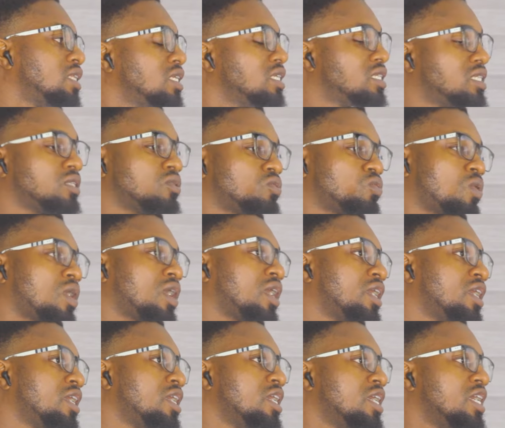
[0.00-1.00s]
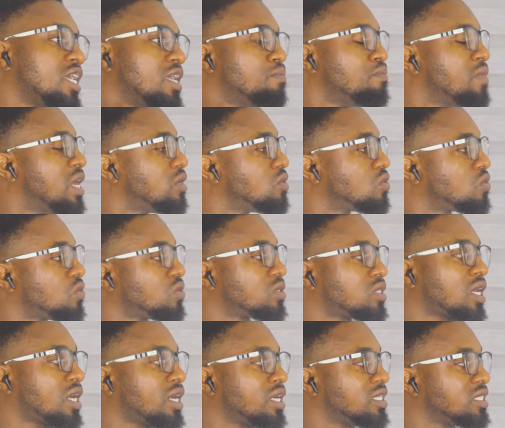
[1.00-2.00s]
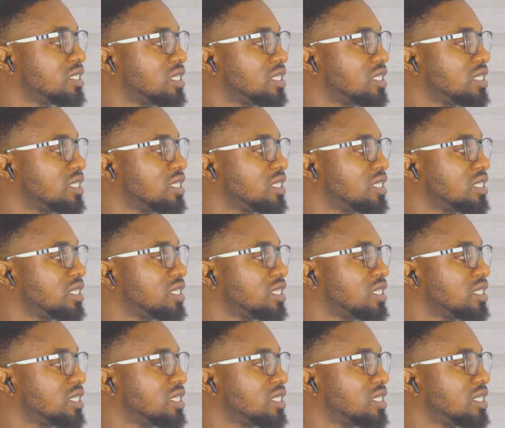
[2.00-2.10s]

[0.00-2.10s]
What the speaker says: this is why in medical science,